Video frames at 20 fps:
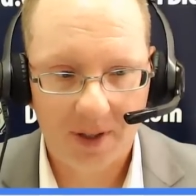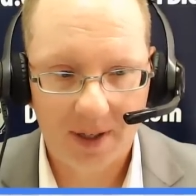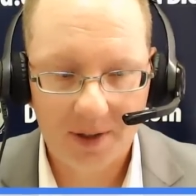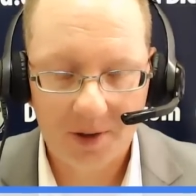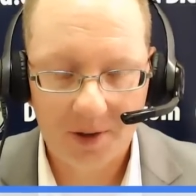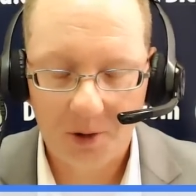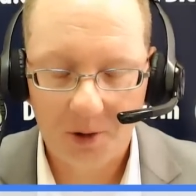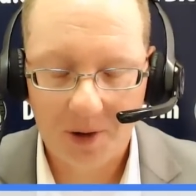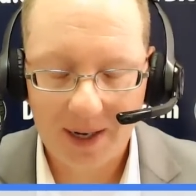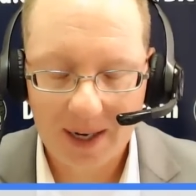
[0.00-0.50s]

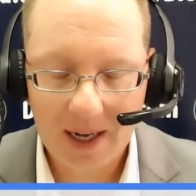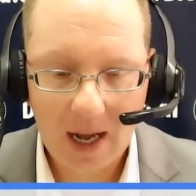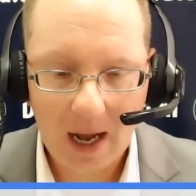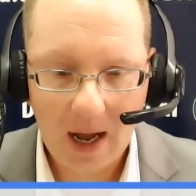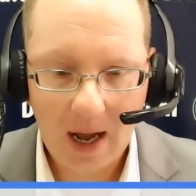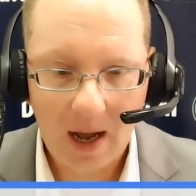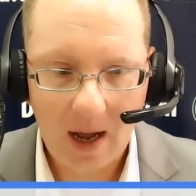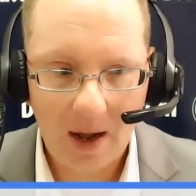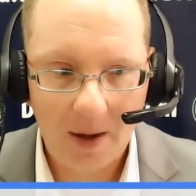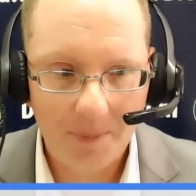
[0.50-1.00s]
That's great.
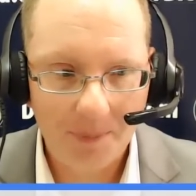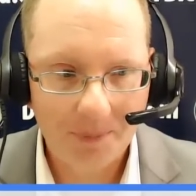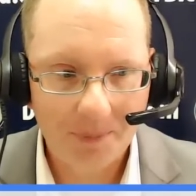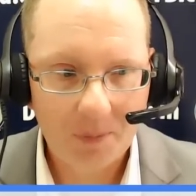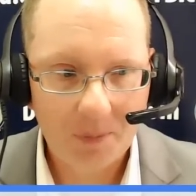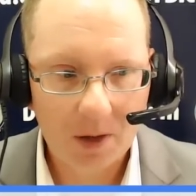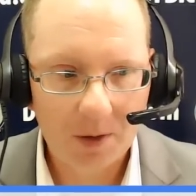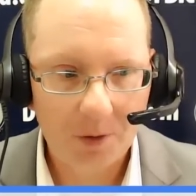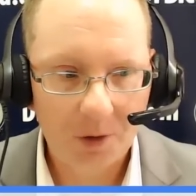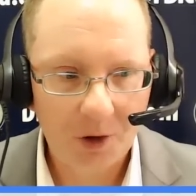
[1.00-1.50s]

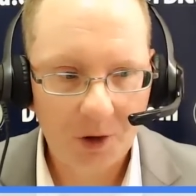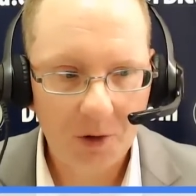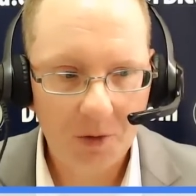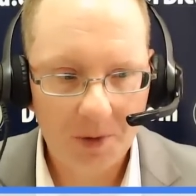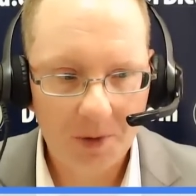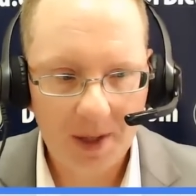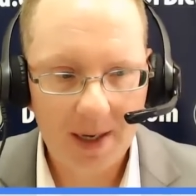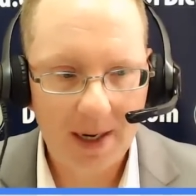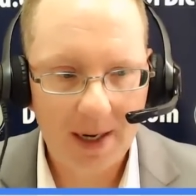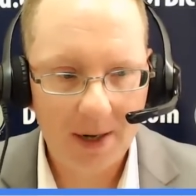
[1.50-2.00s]
So
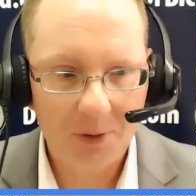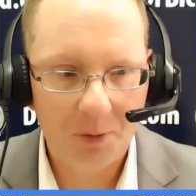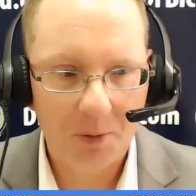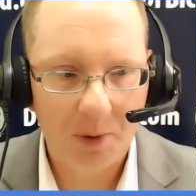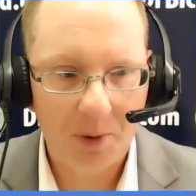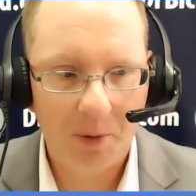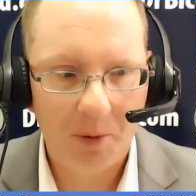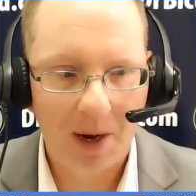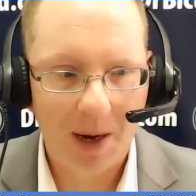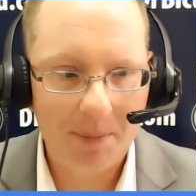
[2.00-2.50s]
then, as
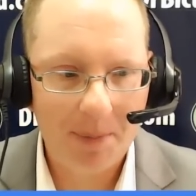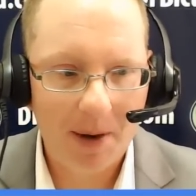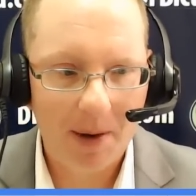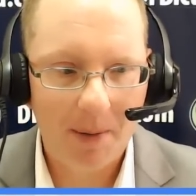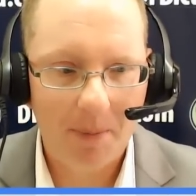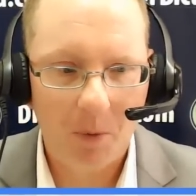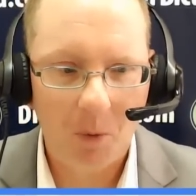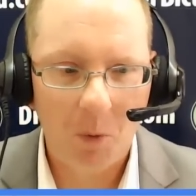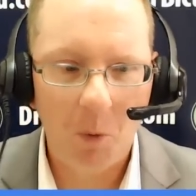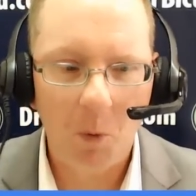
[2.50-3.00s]
we wrap
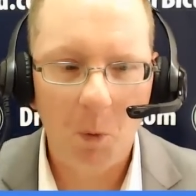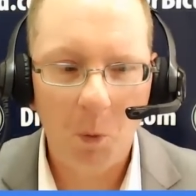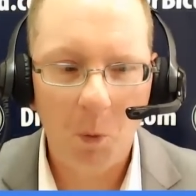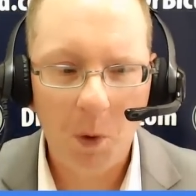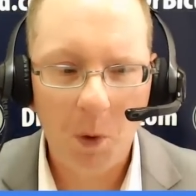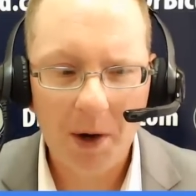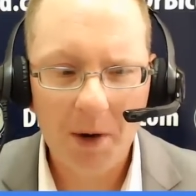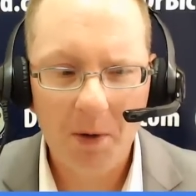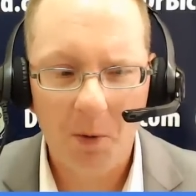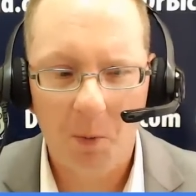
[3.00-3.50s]
up,
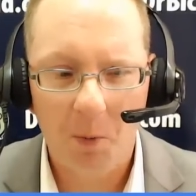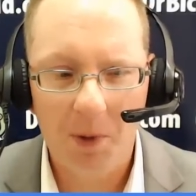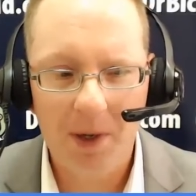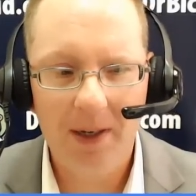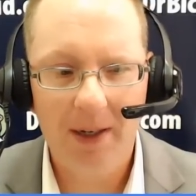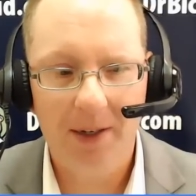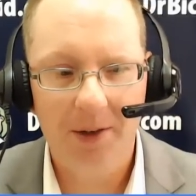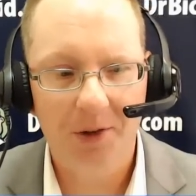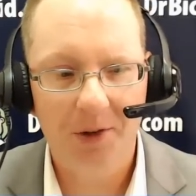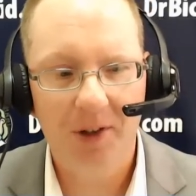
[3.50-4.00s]
what are
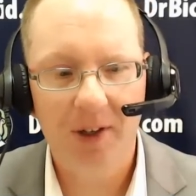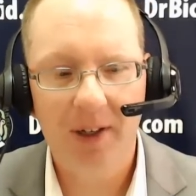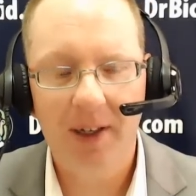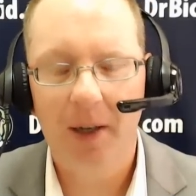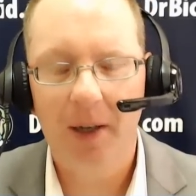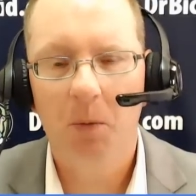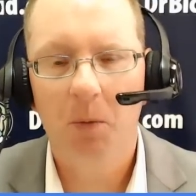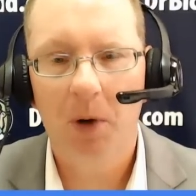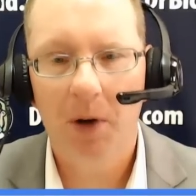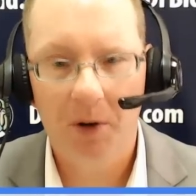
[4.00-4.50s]
realistic
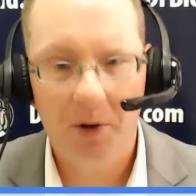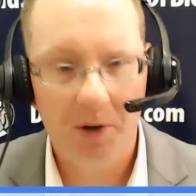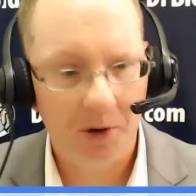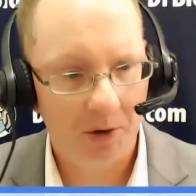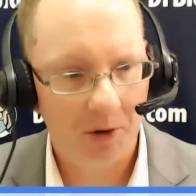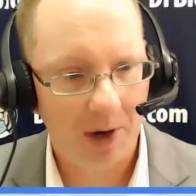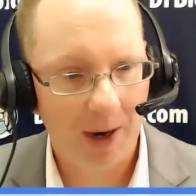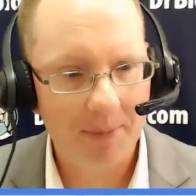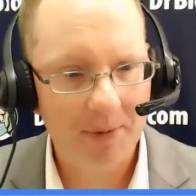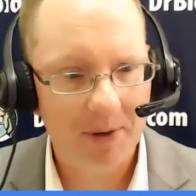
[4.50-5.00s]
and what are
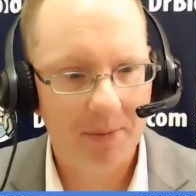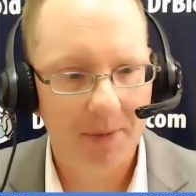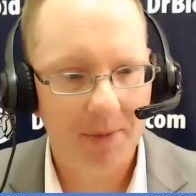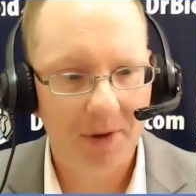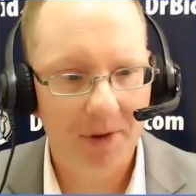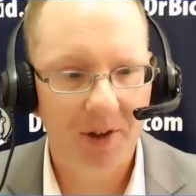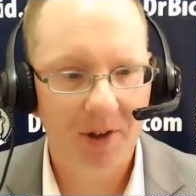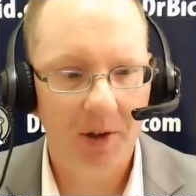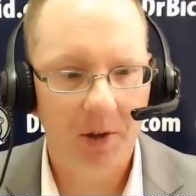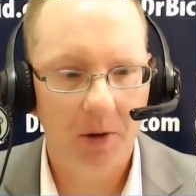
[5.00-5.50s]
your
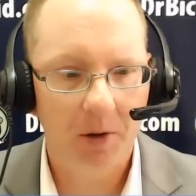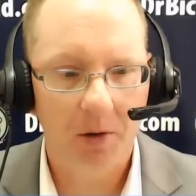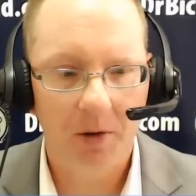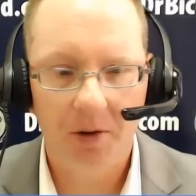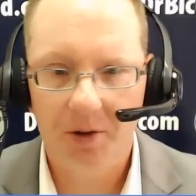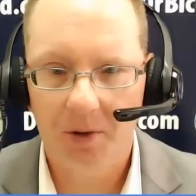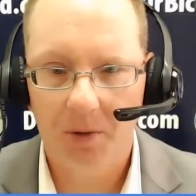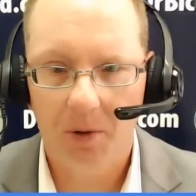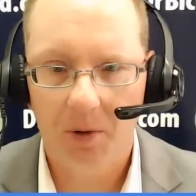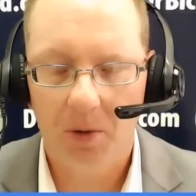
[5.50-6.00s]
optimistic
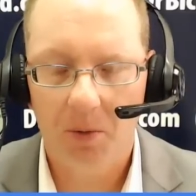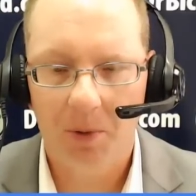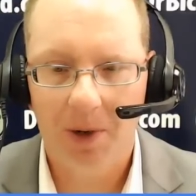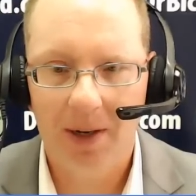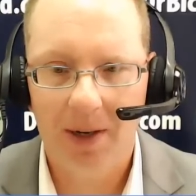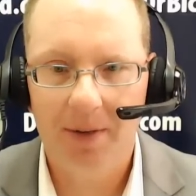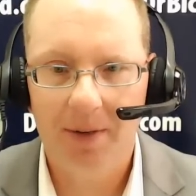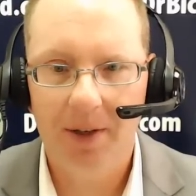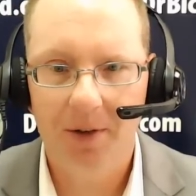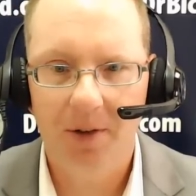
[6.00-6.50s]
goals
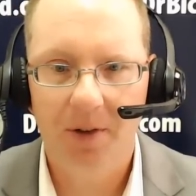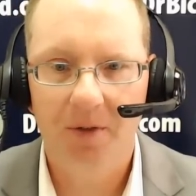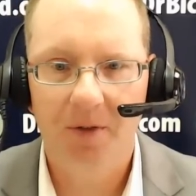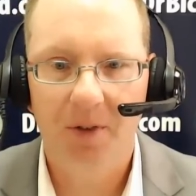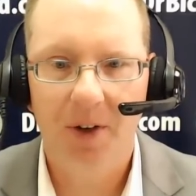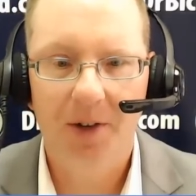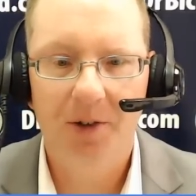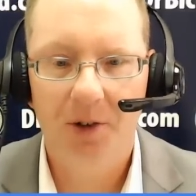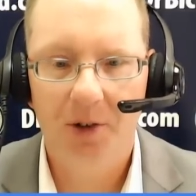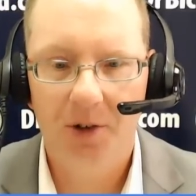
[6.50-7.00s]
around these
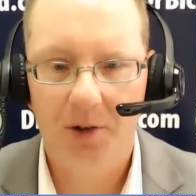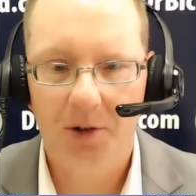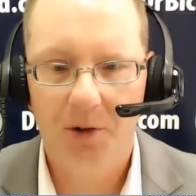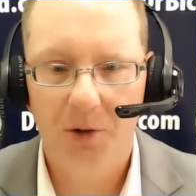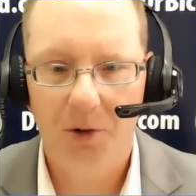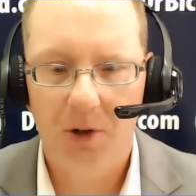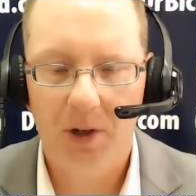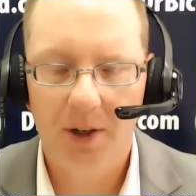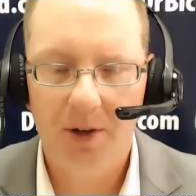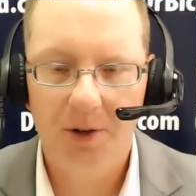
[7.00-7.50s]
infection
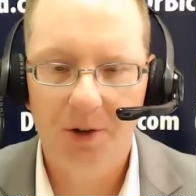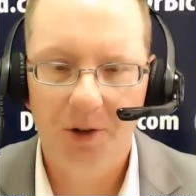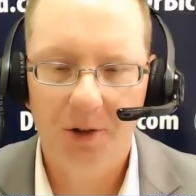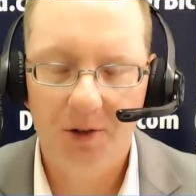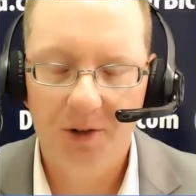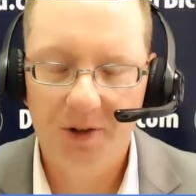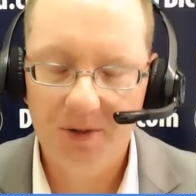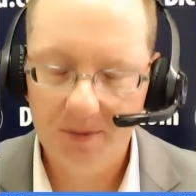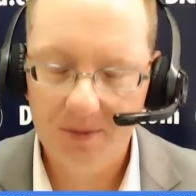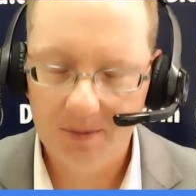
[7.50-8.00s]
control issues?